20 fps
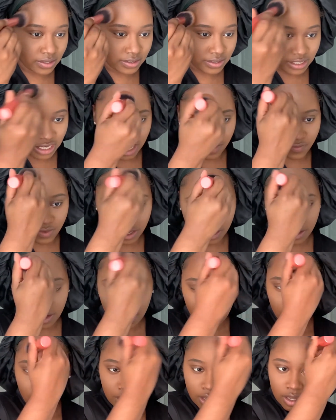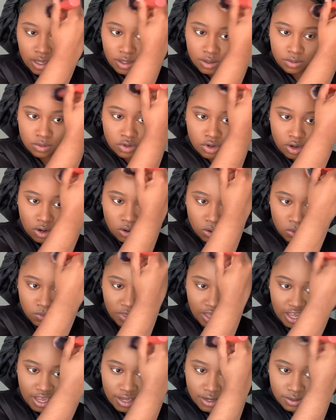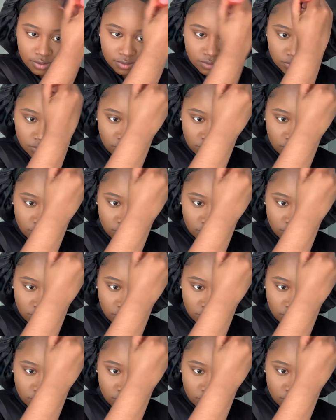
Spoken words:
and stuff, and know that